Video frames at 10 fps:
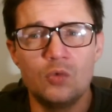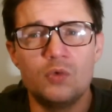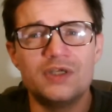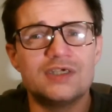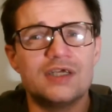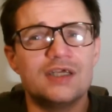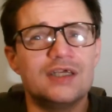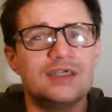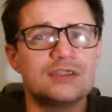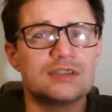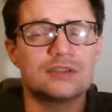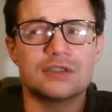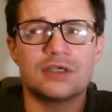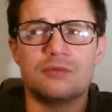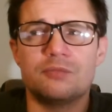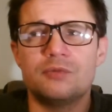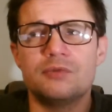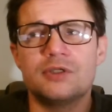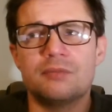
which is probably